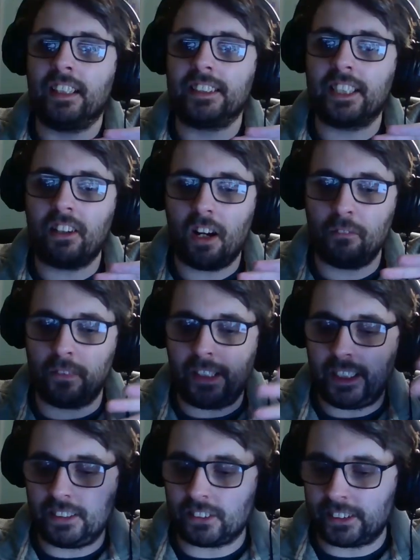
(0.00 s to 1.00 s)
So I'm
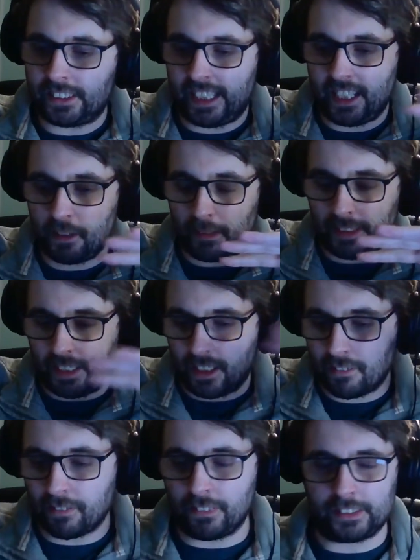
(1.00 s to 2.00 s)
really interested to hear about the
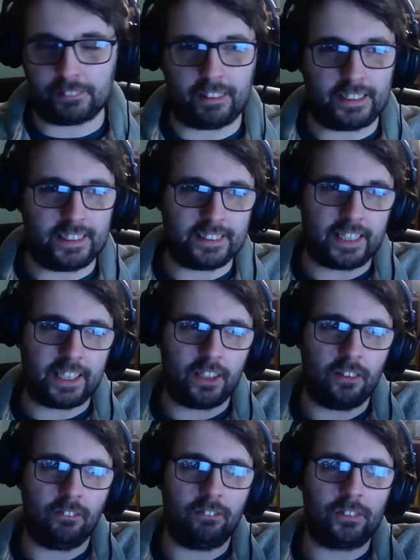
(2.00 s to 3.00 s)
other aesthetics that
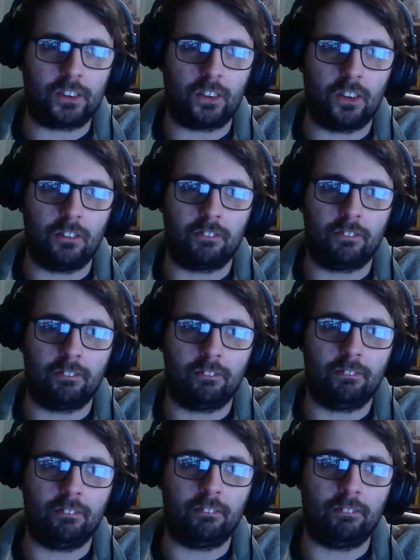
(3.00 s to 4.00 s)
you've sort of
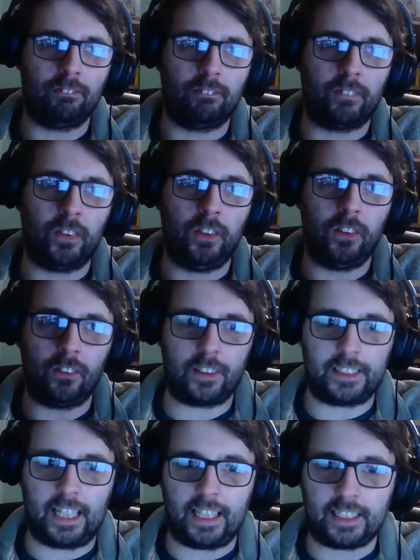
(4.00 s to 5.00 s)

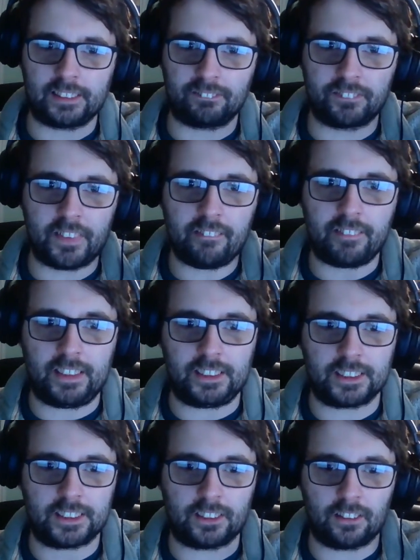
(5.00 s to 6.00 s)
looked at, because briefly,
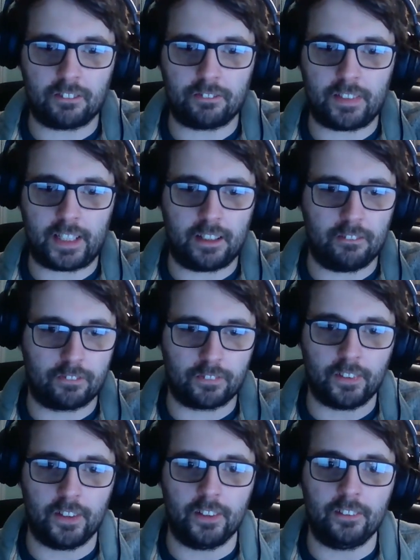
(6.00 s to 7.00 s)
just sort of flicking
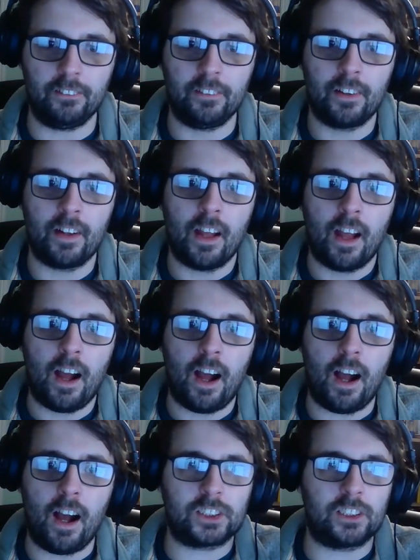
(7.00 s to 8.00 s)
through,
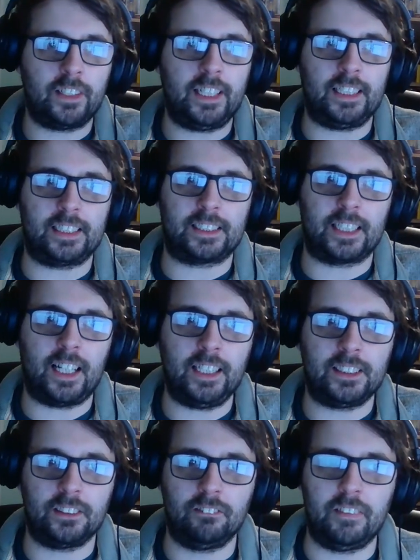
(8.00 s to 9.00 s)
just looking at the
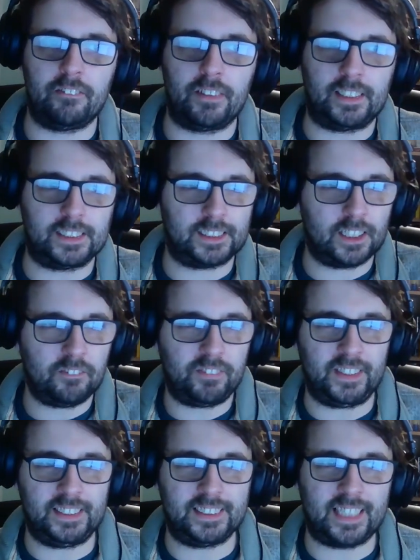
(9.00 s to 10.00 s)
title with
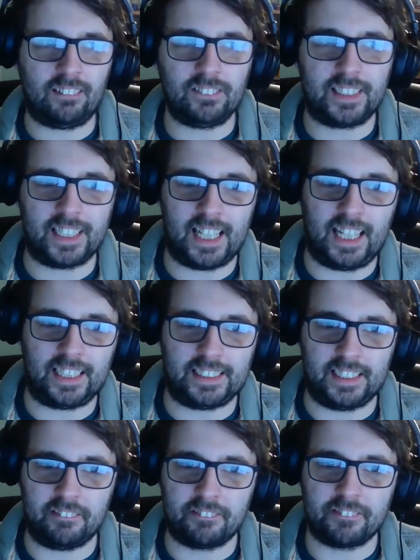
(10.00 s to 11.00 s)
Dystopian Sound
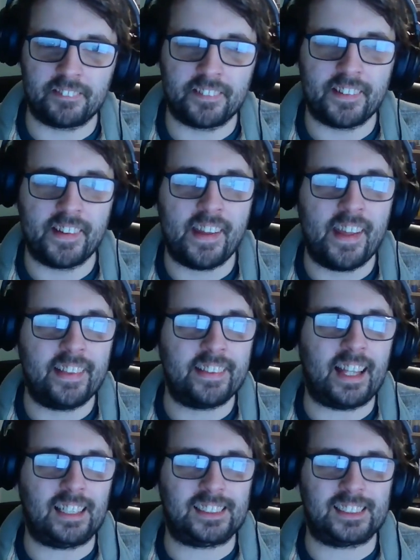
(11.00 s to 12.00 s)
Collective,
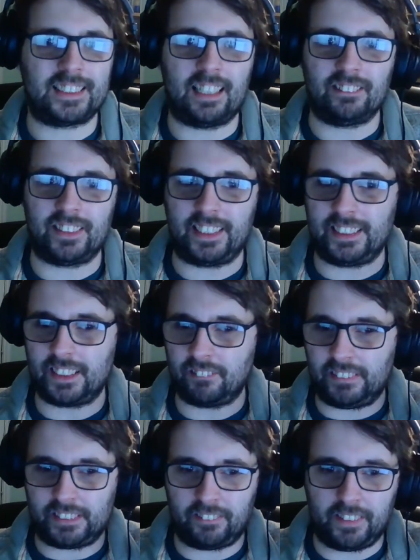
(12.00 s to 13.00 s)
that just sounds like it's going to
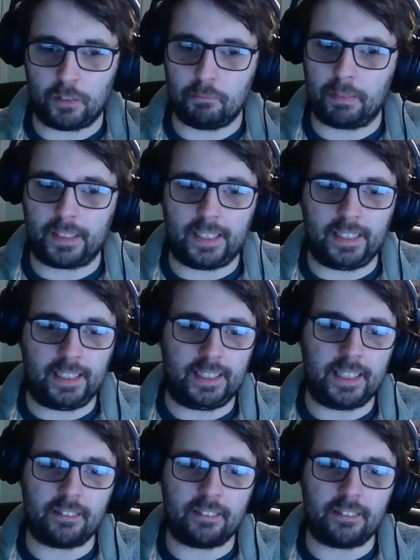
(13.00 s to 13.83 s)
be something completely